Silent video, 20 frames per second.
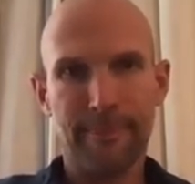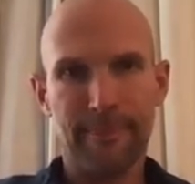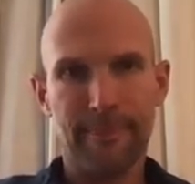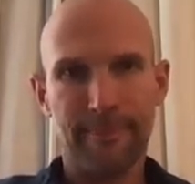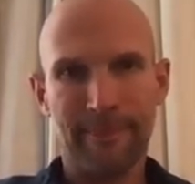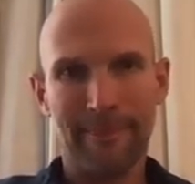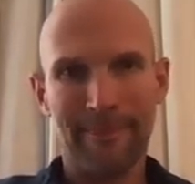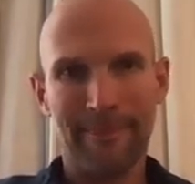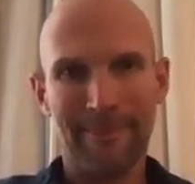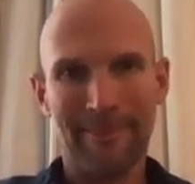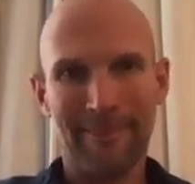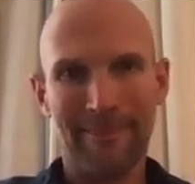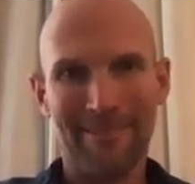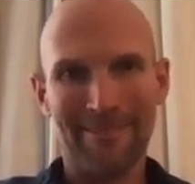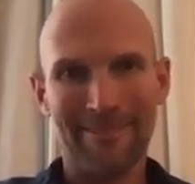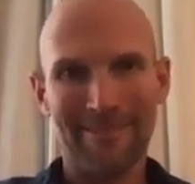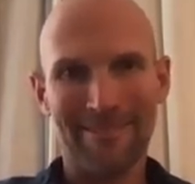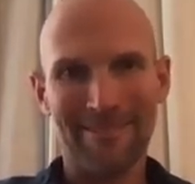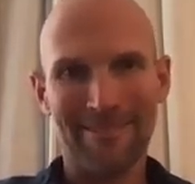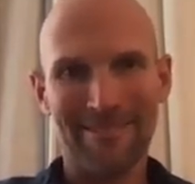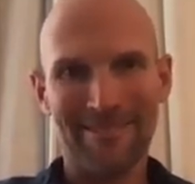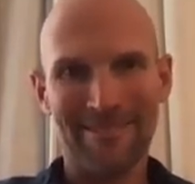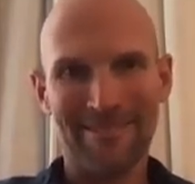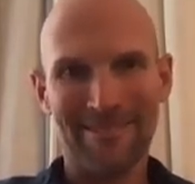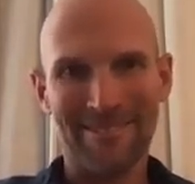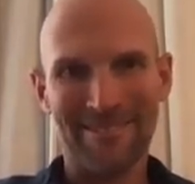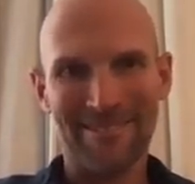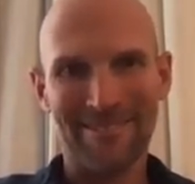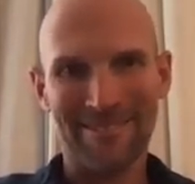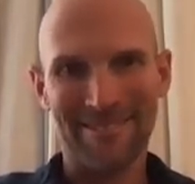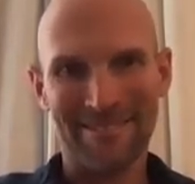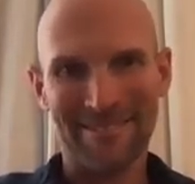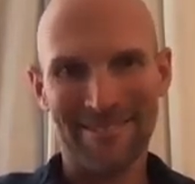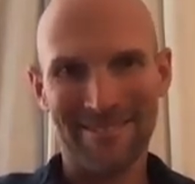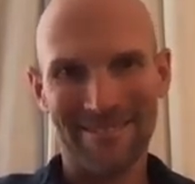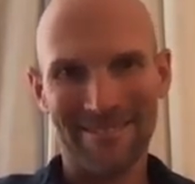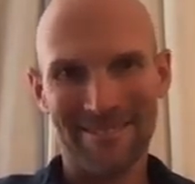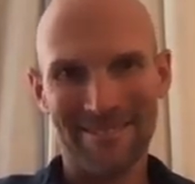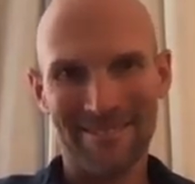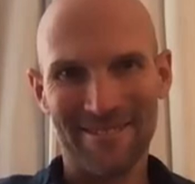
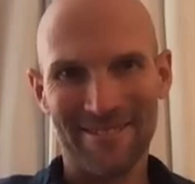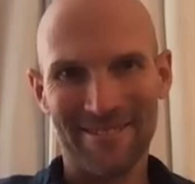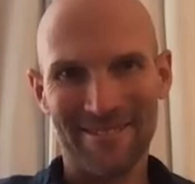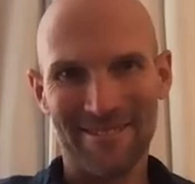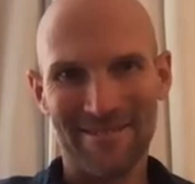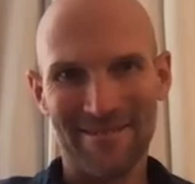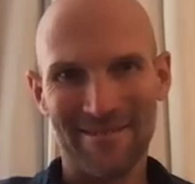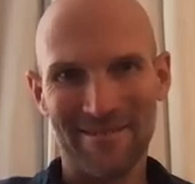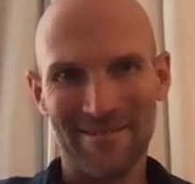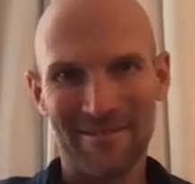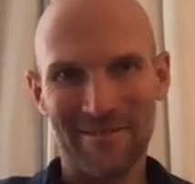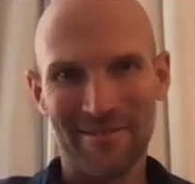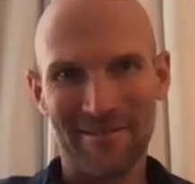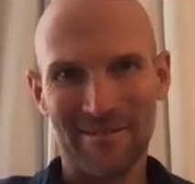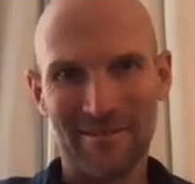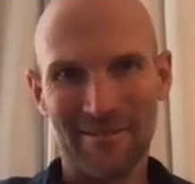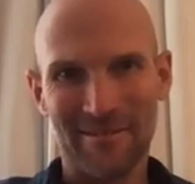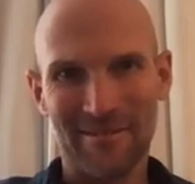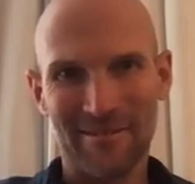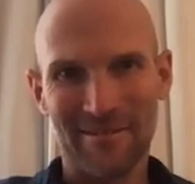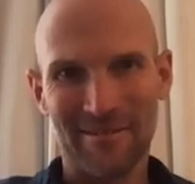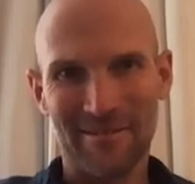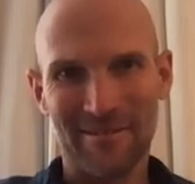No words are spoken by the person on screen.